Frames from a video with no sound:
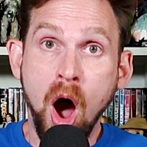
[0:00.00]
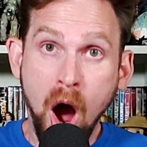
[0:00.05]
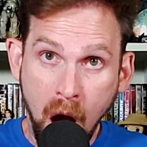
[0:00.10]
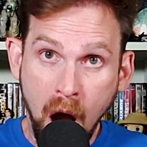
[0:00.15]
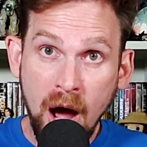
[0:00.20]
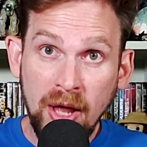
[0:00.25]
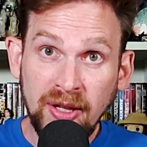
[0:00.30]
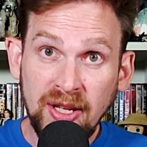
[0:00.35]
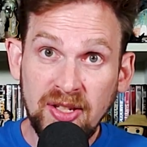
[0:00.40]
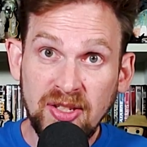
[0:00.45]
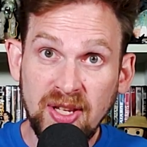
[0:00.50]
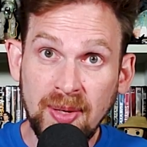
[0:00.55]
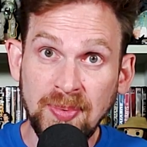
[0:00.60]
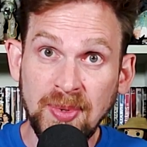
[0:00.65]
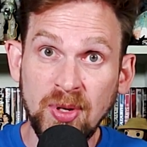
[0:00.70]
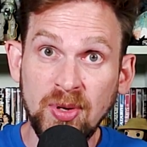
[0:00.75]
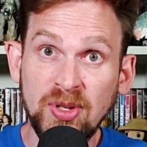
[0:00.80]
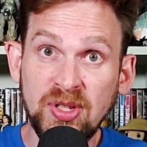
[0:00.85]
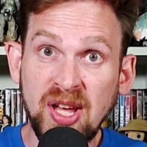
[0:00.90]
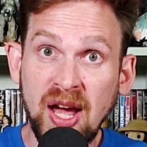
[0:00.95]
On this
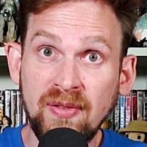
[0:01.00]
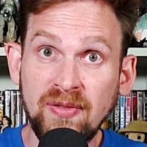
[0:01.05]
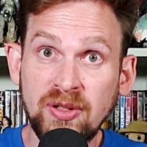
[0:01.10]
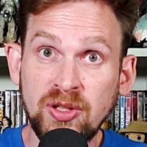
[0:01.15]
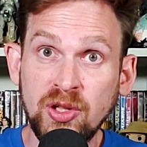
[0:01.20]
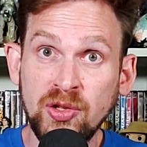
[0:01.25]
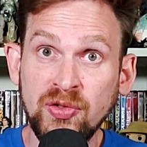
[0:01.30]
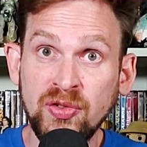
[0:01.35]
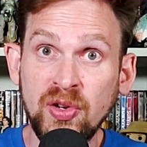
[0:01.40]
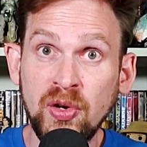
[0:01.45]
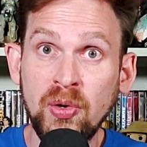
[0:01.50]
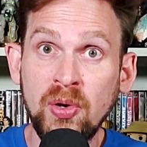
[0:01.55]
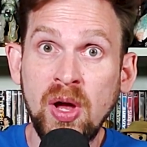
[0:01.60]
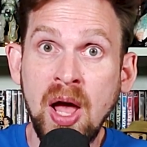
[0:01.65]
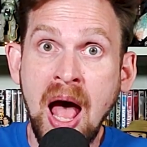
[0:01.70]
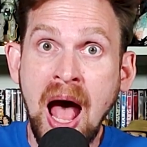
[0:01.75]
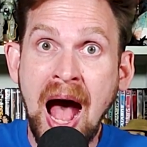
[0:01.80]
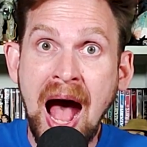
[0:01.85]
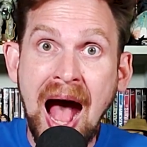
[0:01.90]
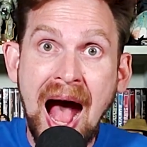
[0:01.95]
episode of Scott vs. Food,
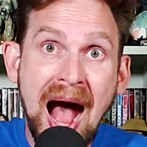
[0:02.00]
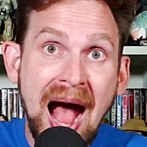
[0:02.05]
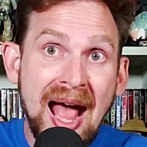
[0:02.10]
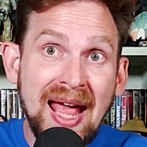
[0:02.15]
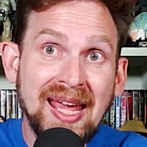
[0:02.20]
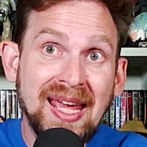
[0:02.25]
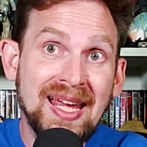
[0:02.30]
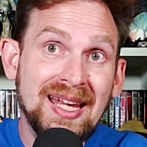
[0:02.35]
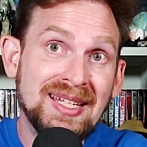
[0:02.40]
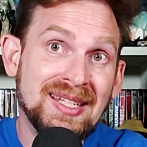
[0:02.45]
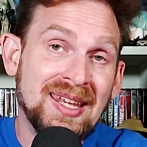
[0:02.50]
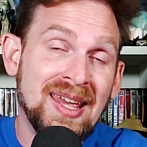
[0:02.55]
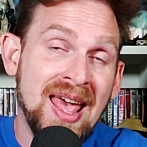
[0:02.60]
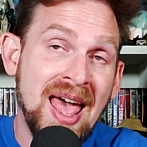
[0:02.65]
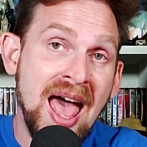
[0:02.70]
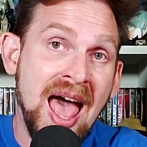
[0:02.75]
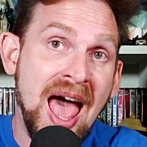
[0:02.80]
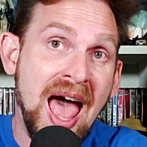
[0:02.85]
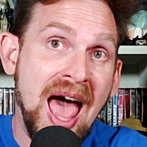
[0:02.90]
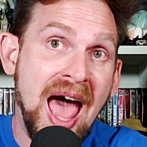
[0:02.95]
I eat
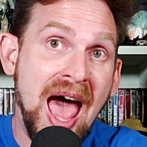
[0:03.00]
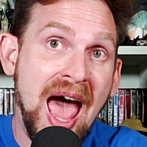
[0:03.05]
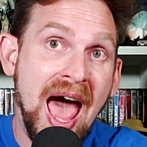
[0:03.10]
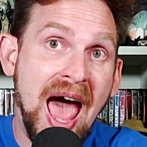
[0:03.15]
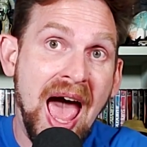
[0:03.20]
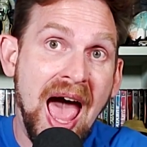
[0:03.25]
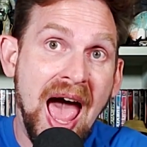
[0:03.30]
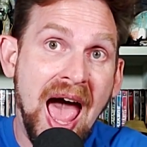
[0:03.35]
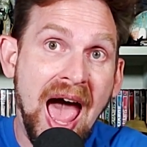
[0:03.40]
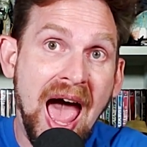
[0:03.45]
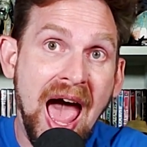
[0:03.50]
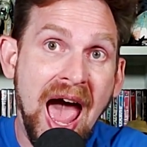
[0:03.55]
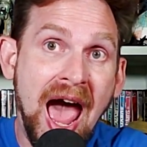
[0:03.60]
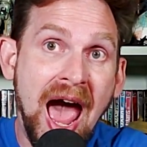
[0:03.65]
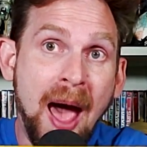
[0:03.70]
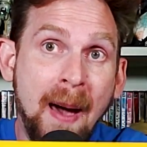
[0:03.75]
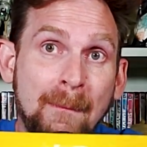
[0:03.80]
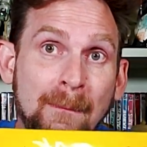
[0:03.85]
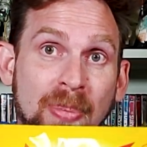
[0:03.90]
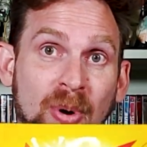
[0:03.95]

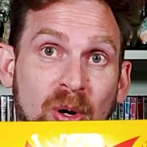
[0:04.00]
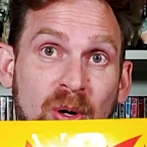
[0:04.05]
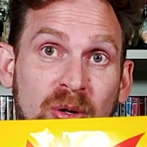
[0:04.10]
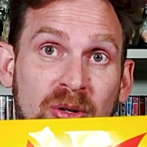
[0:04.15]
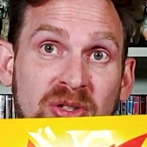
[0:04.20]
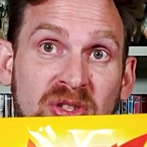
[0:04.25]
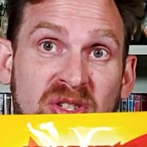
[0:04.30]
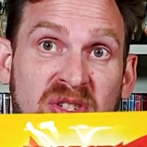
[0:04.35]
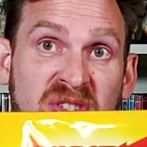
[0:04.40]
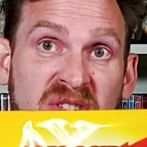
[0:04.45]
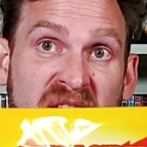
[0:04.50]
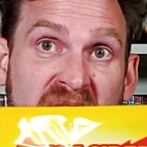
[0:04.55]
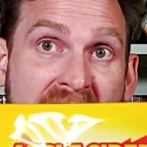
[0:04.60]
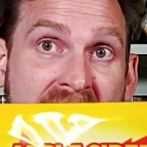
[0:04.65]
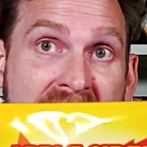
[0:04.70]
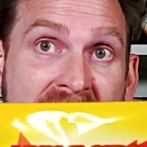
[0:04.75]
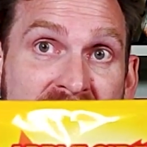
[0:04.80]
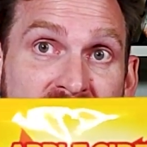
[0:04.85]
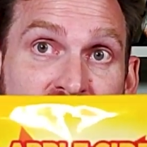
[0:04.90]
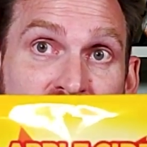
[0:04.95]
Apple
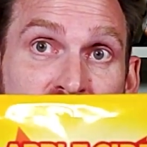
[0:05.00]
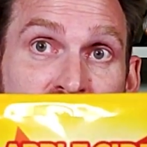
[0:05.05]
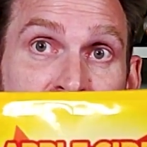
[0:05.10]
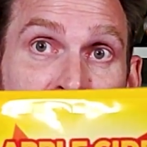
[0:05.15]
Cider